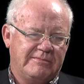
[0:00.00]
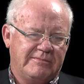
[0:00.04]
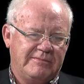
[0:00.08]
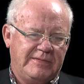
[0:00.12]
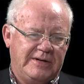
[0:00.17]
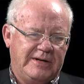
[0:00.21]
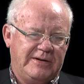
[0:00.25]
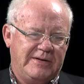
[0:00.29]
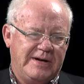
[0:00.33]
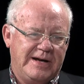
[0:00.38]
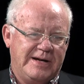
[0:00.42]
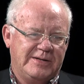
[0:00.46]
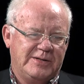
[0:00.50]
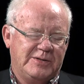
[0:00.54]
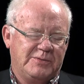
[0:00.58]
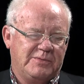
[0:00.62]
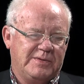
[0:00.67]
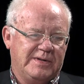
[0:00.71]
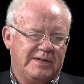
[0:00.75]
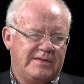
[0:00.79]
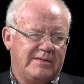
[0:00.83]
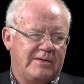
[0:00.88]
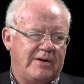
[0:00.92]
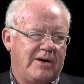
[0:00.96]
you know, as
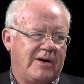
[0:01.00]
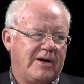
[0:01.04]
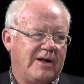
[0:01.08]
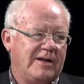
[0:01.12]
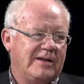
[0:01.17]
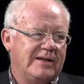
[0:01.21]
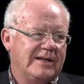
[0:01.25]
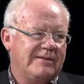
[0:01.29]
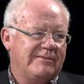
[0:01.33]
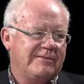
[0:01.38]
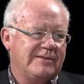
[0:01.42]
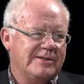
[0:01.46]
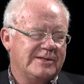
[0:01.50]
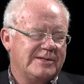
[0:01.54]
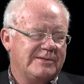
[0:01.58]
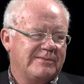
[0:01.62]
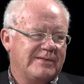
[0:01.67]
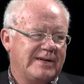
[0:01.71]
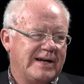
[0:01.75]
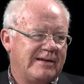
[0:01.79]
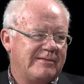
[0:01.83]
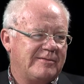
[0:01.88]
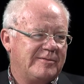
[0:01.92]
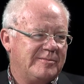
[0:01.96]
with all levels of
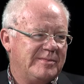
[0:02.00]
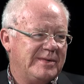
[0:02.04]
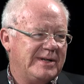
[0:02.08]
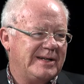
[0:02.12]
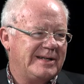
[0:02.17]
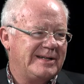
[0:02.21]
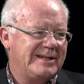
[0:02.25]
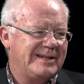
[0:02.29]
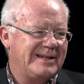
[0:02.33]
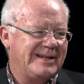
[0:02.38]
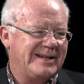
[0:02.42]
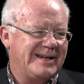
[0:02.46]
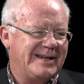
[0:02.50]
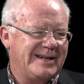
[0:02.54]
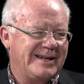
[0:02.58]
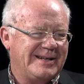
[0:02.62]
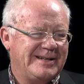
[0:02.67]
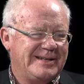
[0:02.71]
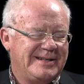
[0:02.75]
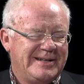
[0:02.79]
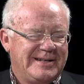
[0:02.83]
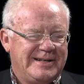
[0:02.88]
government, uh,